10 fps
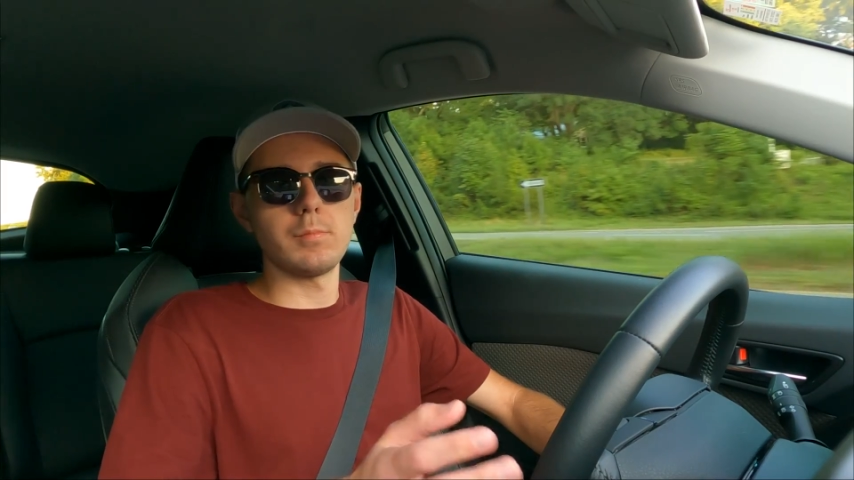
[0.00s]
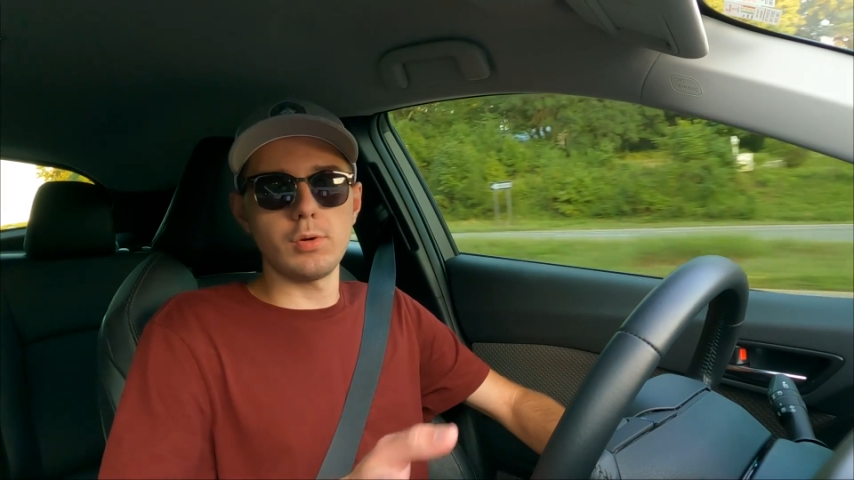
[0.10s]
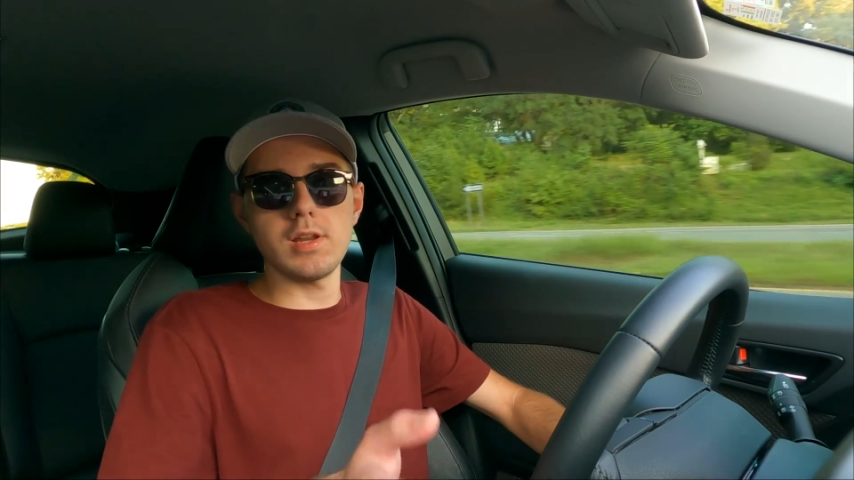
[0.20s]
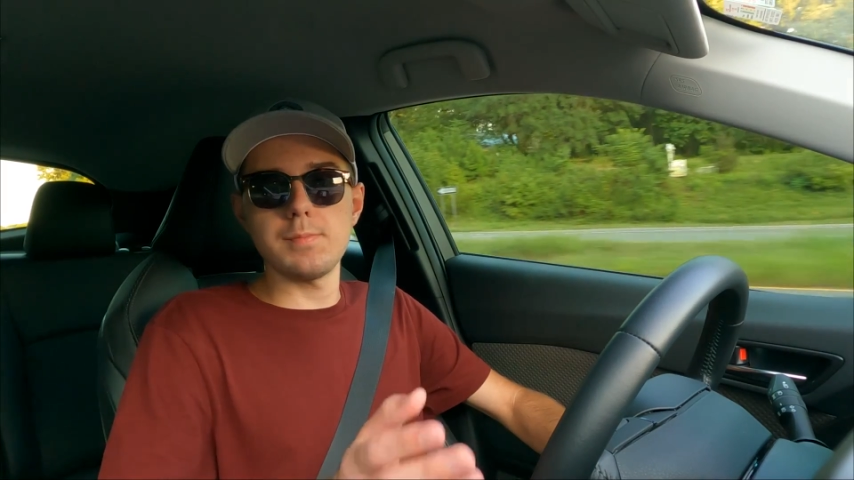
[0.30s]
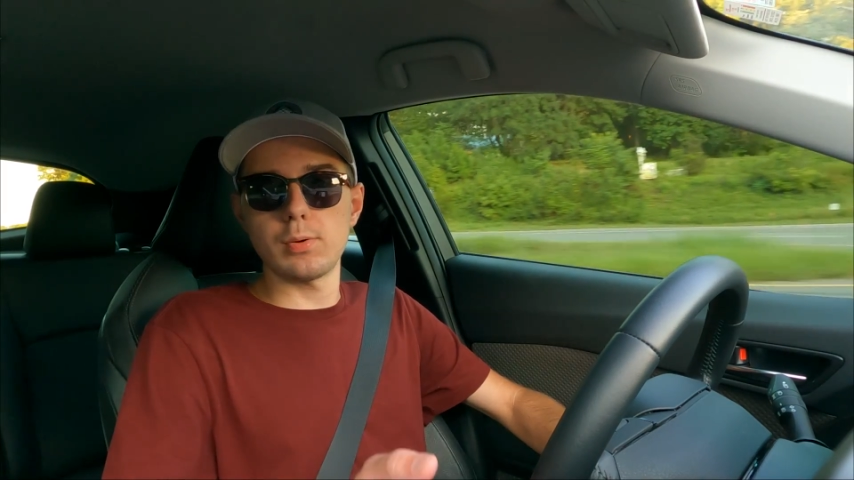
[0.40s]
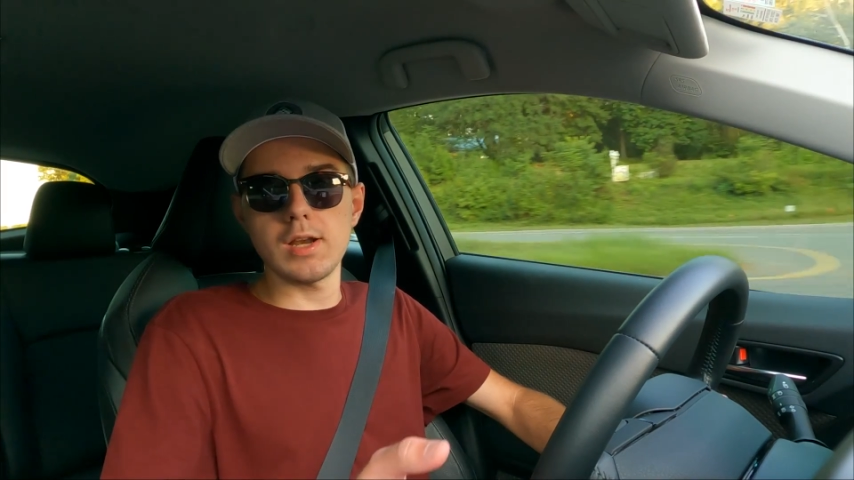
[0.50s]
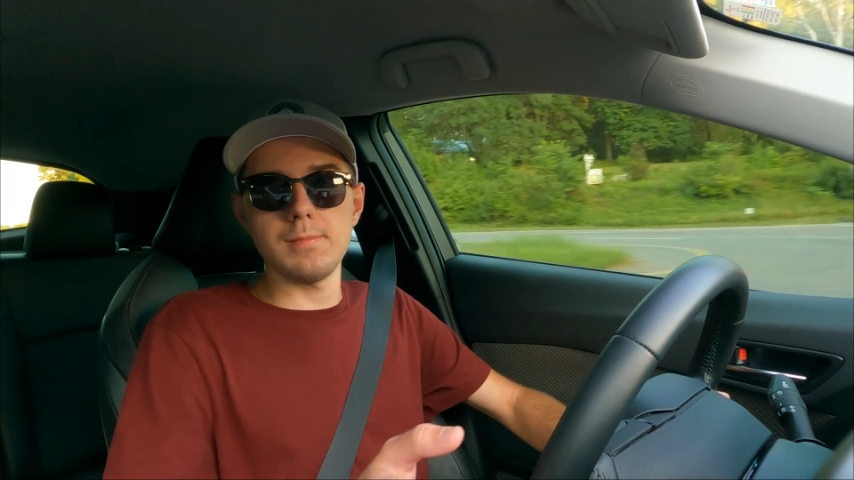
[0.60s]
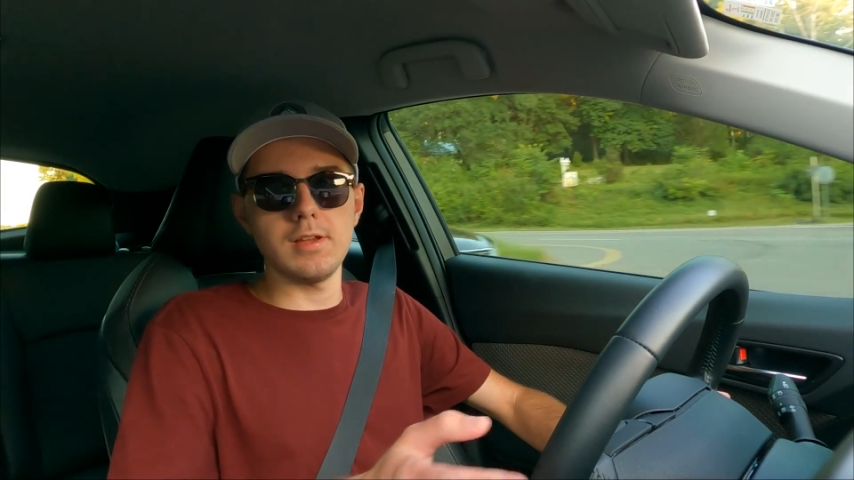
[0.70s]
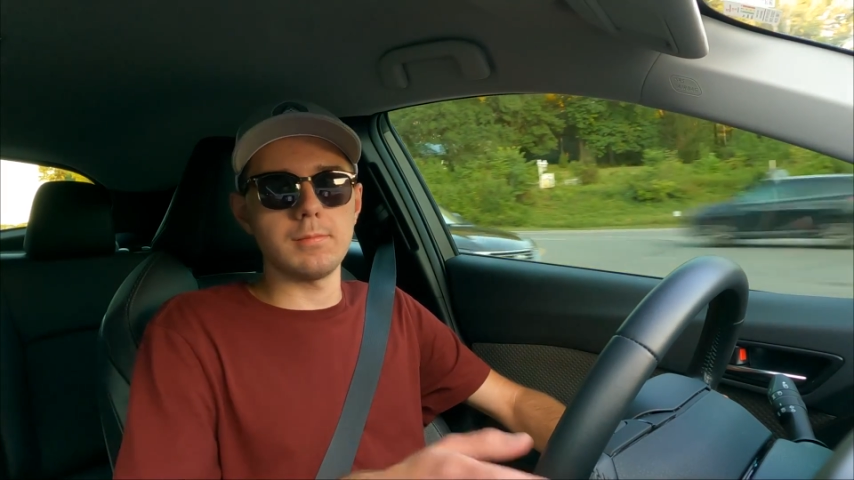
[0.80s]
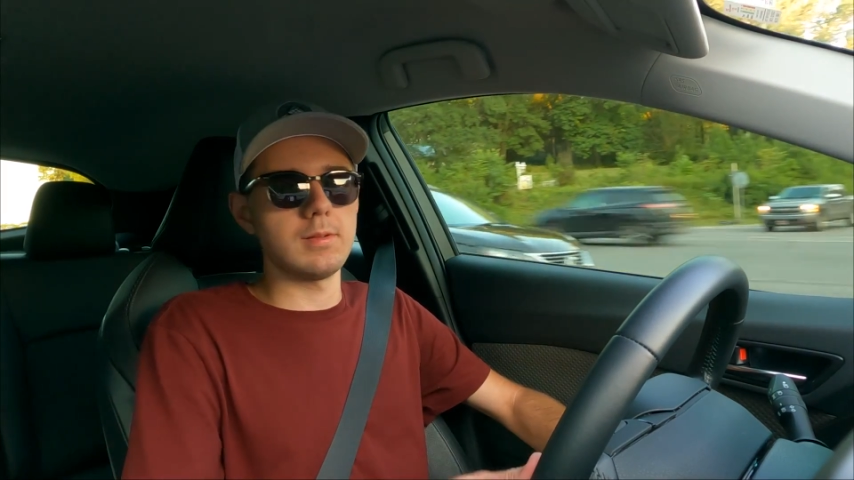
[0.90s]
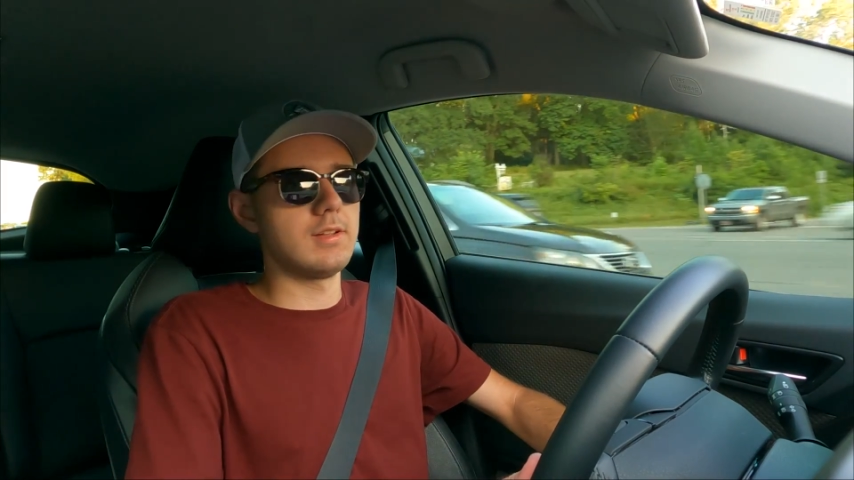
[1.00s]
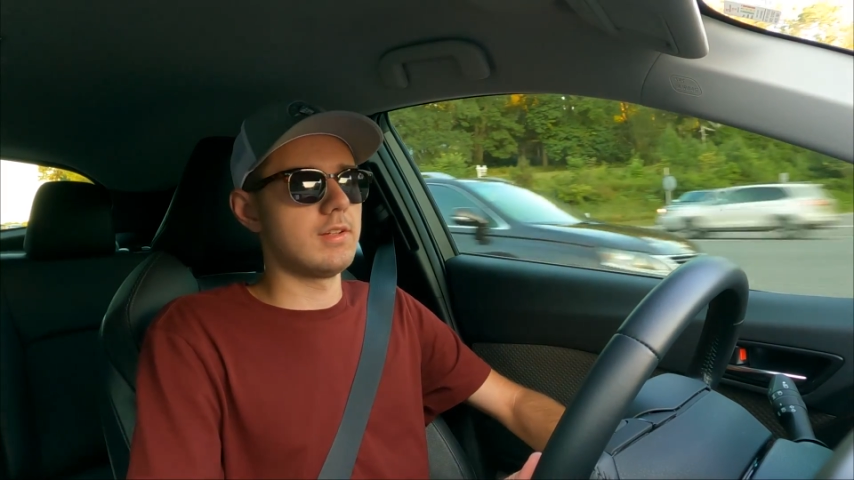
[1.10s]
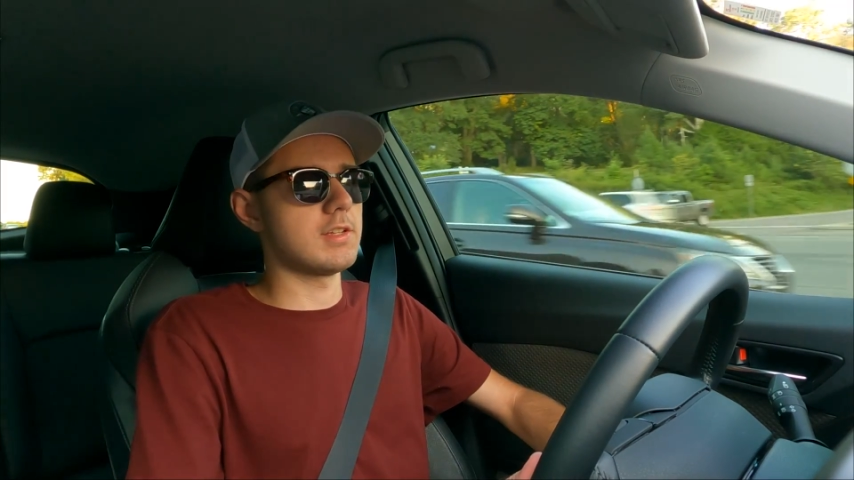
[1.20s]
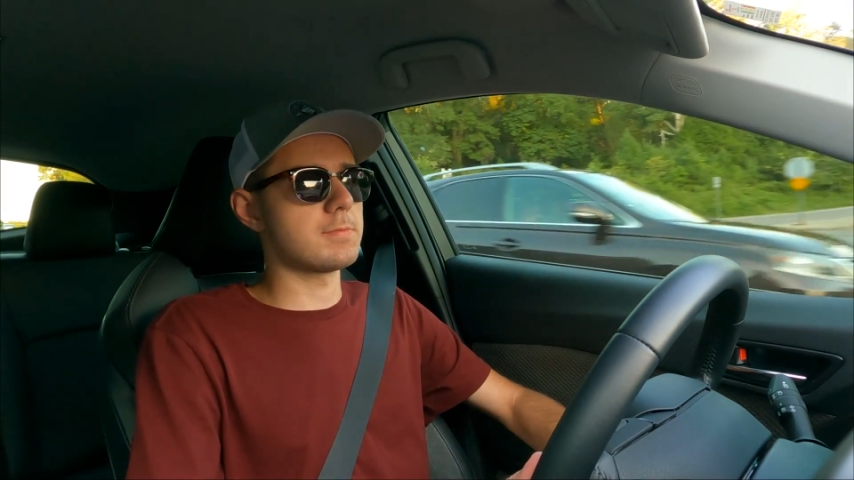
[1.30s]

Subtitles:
pretty premium,